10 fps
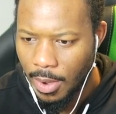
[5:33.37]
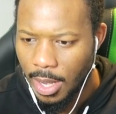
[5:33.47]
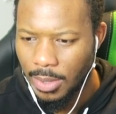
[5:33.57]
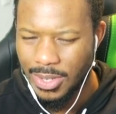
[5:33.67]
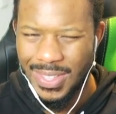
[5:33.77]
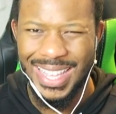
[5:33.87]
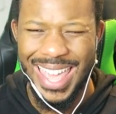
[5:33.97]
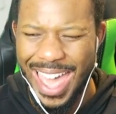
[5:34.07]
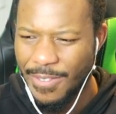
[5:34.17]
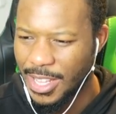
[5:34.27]
we'll go to the
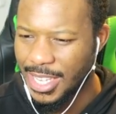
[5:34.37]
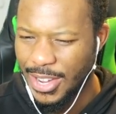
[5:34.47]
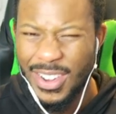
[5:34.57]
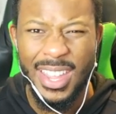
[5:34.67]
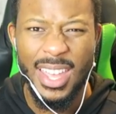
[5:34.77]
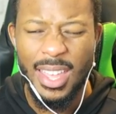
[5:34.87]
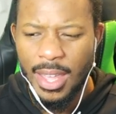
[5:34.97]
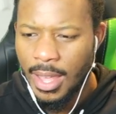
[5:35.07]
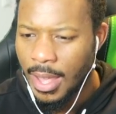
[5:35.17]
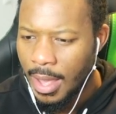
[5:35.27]
cafeteria,
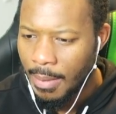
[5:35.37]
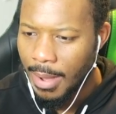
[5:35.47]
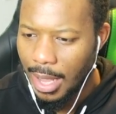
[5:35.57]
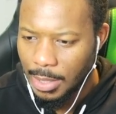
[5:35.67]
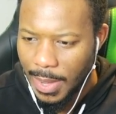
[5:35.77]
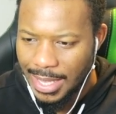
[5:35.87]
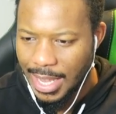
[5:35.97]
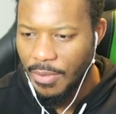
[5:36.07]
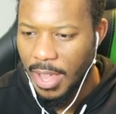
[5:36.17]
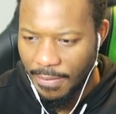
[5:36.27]
possibly, and
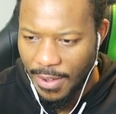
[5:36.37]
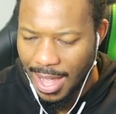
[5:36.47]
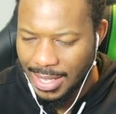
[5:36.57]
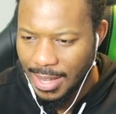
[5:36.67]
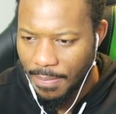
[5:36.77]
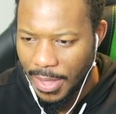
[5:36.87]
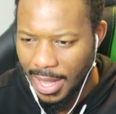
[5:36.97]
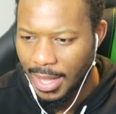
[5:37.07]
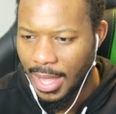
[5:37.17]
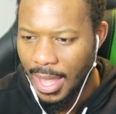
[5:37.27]
see if we can find
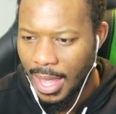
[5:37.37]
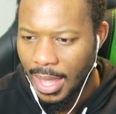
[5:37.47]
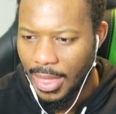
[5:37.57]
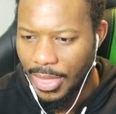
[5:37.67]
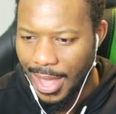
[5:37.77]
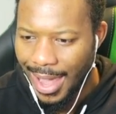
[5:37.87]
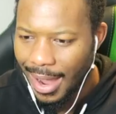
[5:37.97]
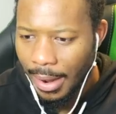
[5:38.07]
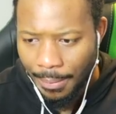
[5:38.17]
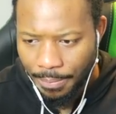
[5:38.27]
something
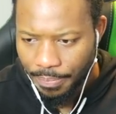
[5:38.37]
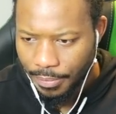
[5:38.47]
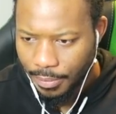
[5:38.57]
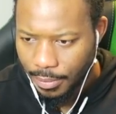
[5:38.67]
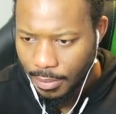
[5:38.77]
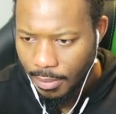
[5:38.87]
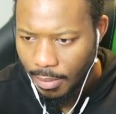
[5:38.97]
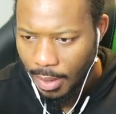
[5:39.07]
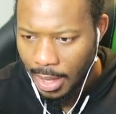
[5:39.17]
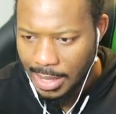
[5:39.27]
there.
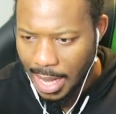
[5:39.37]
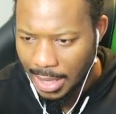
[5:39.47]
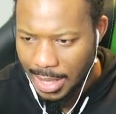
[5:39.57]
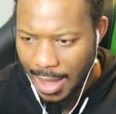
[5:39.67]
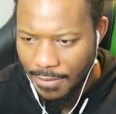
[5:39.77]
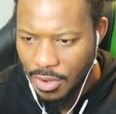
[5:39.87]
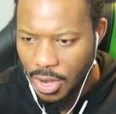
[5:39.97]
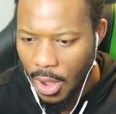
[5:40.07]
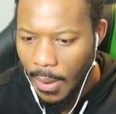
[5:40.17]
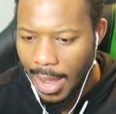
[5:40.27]
Because honestly, I have
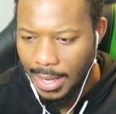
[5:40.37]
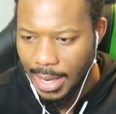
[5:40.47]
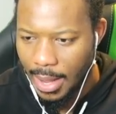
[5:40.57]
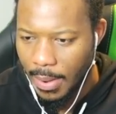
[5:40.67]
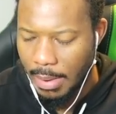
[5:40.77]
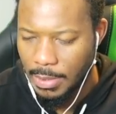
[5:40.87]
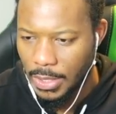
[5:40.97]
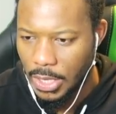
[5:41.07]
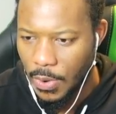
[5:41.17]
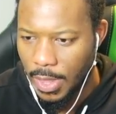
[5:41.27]
no idea what I'm
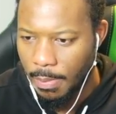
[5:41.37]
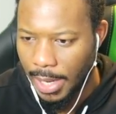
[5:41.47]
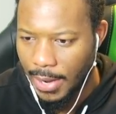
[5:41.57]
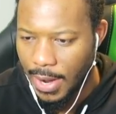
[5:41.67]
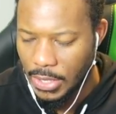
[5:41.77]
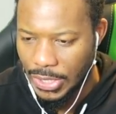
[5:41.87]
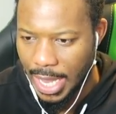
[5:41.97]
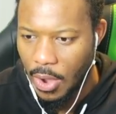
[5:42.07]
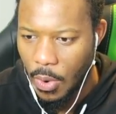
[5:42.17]
supposed to do in the playground just yet